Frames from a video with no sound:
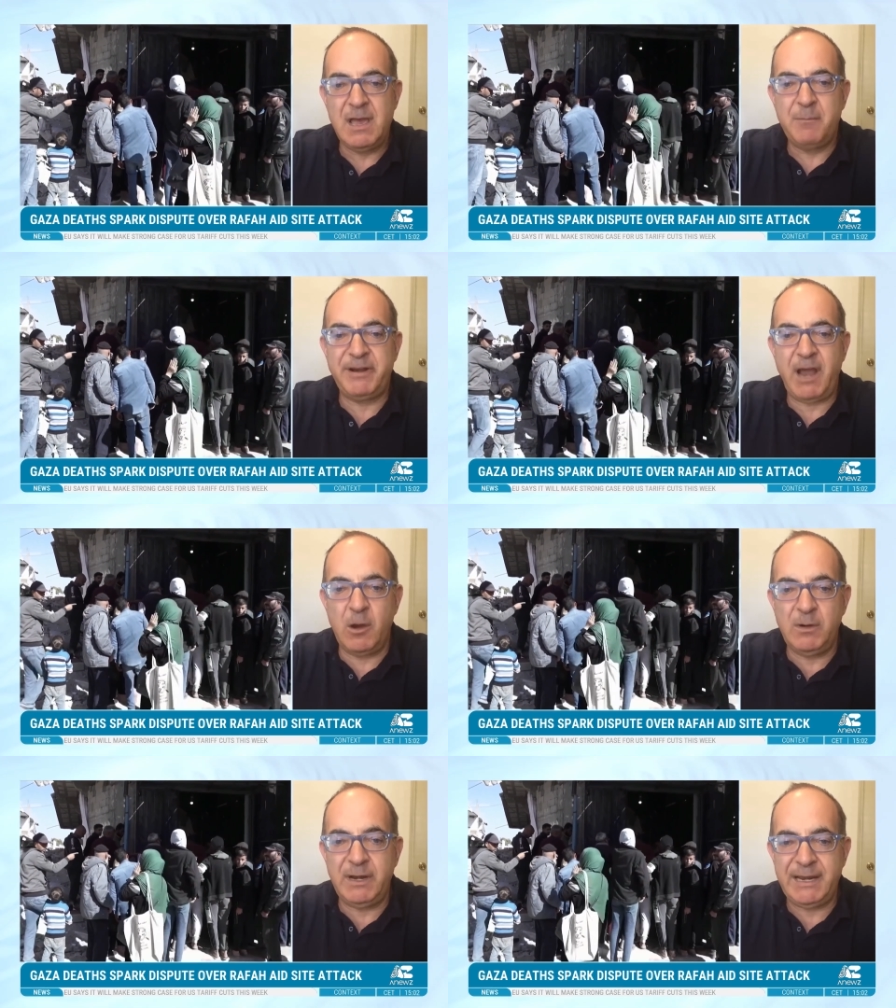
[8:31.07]
but
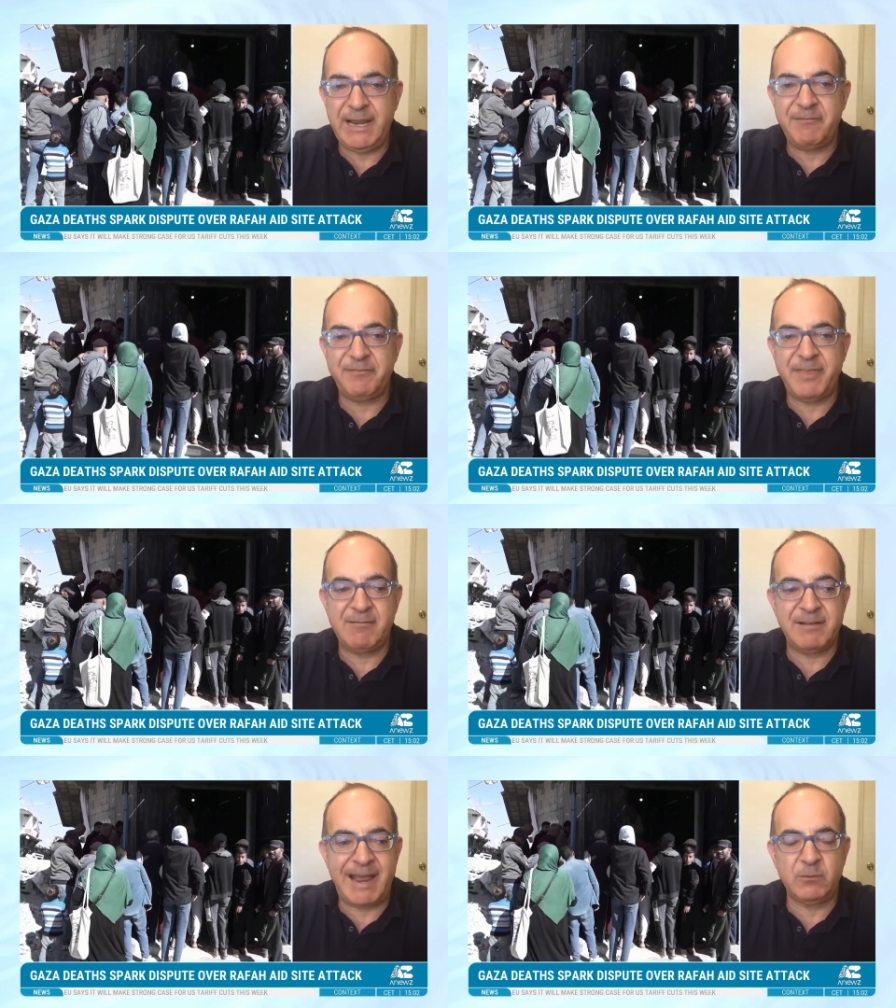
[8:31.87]
only if they
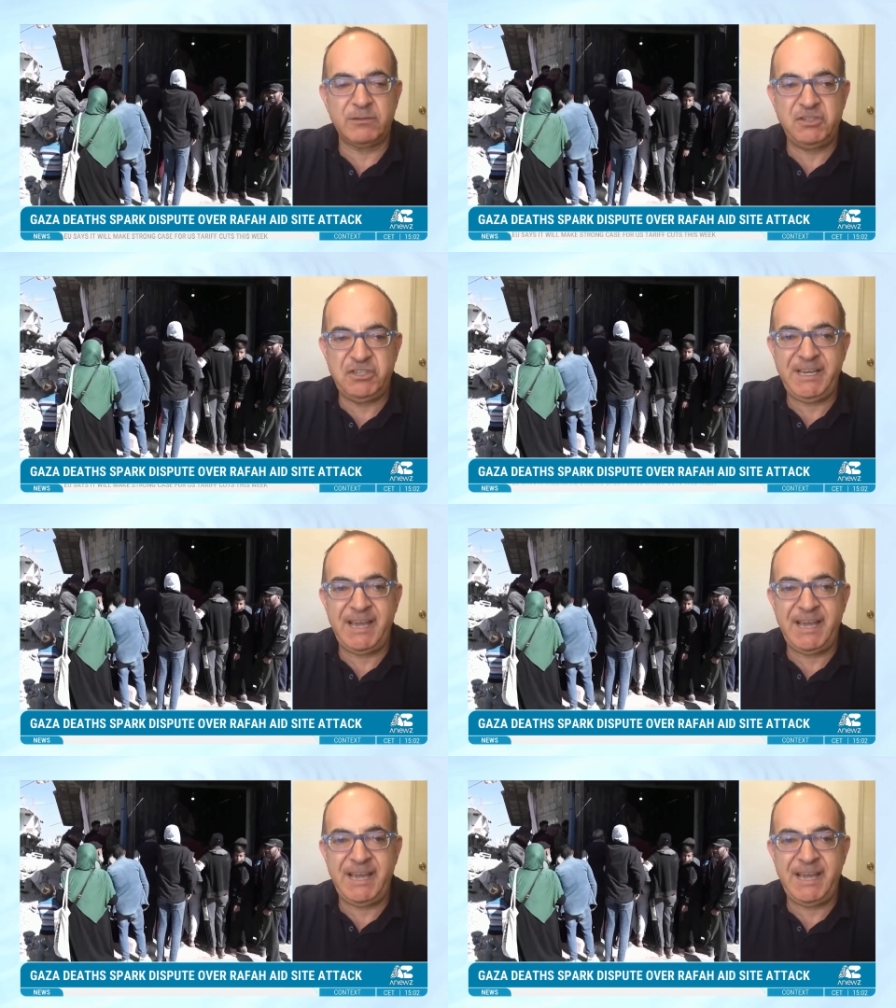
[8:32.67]
renounce